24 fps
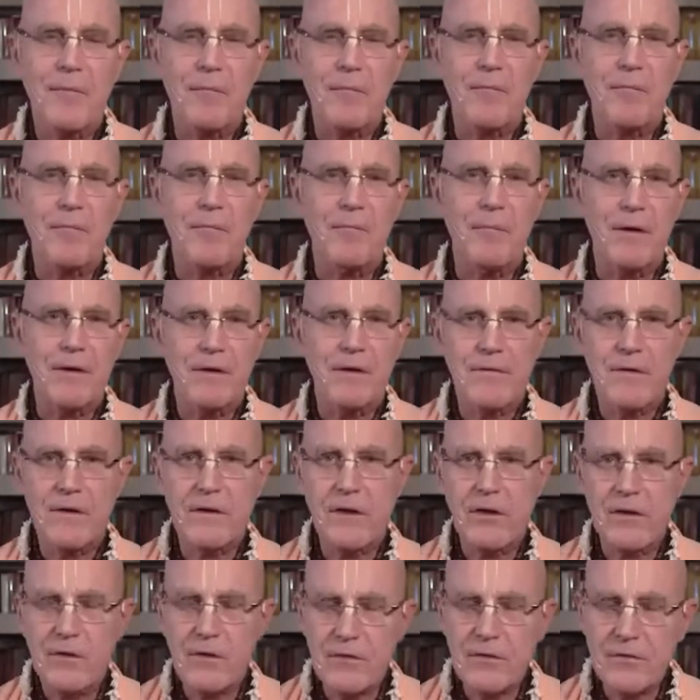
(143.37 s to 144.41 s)
But in the
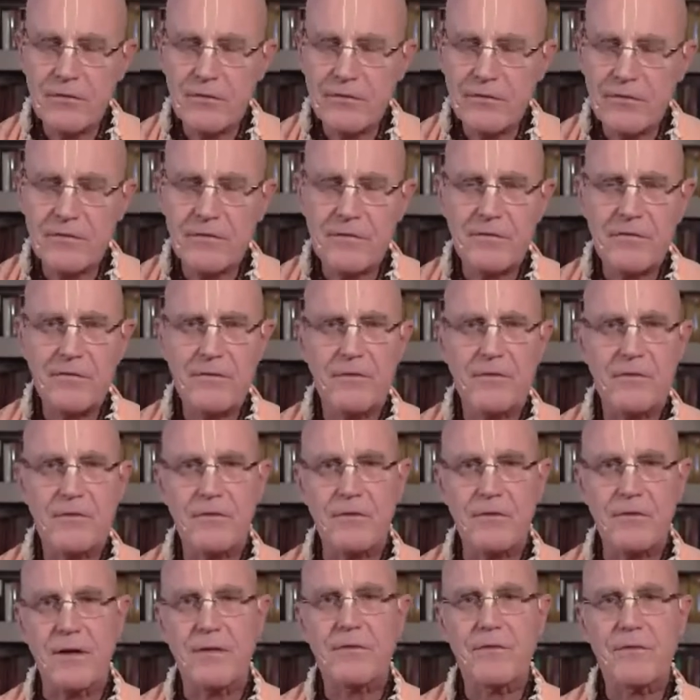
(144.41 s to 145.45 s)
years
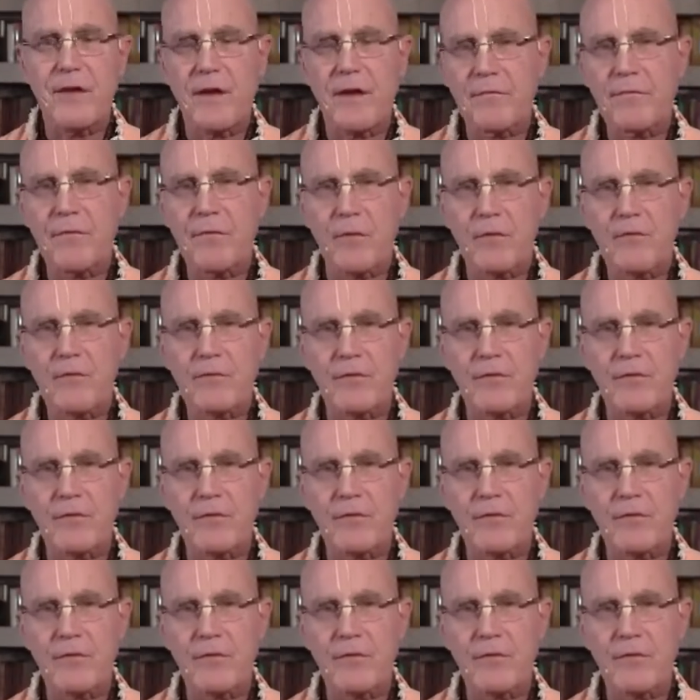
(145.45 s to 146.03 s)
since that first